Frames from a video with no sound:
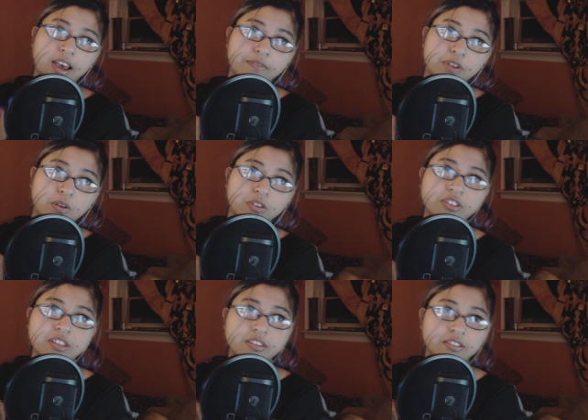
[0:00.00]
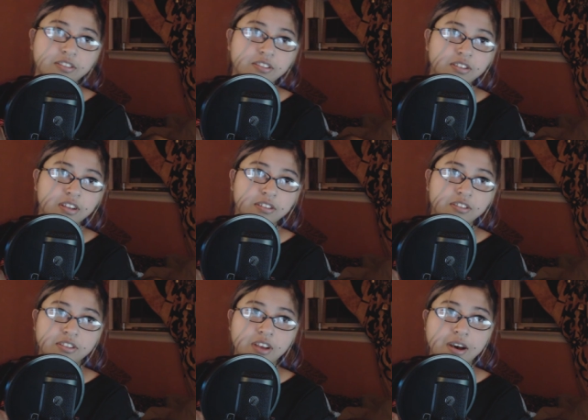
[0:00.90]
I've noticed this
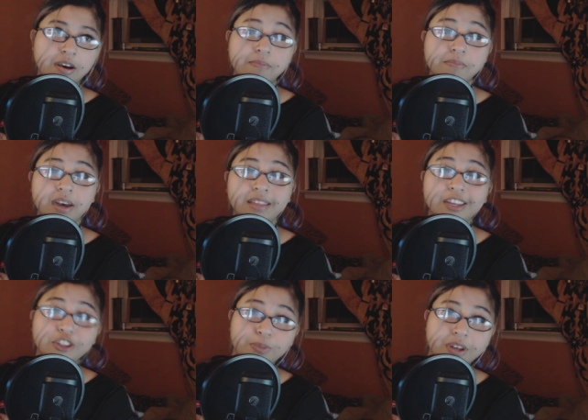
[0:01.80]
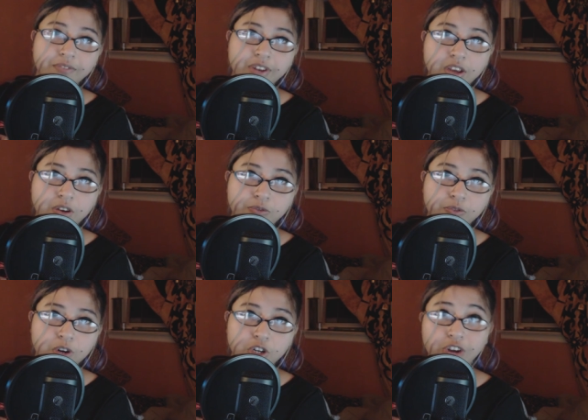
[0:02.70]
since my Let's Play video
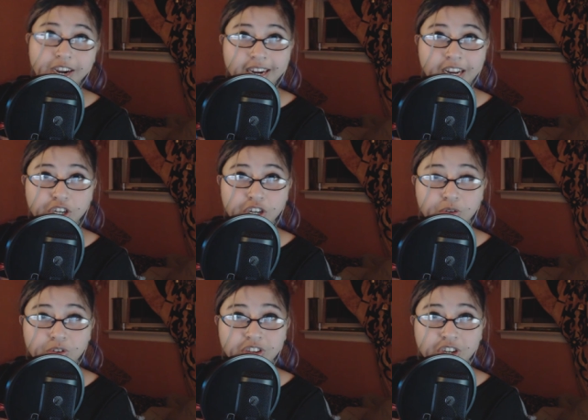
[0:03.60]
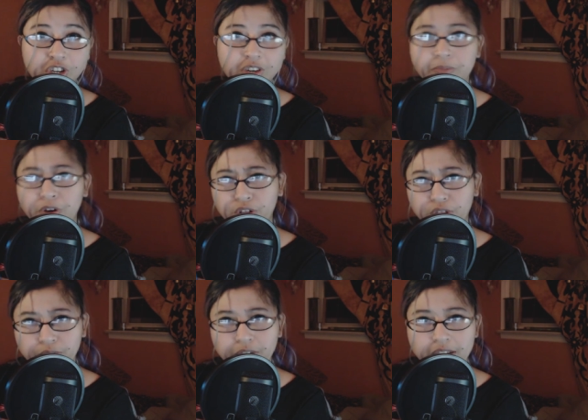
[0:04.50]
for Dragon Age Inquisition Part
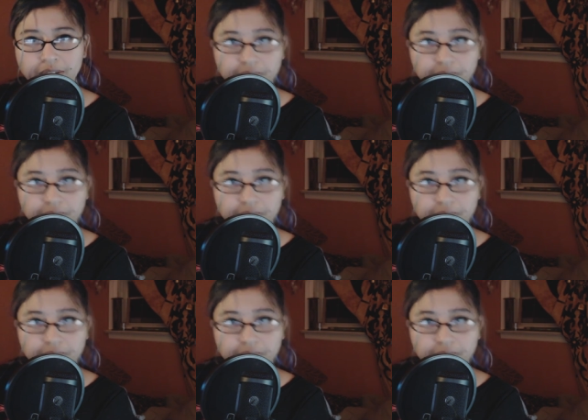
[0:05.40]
3.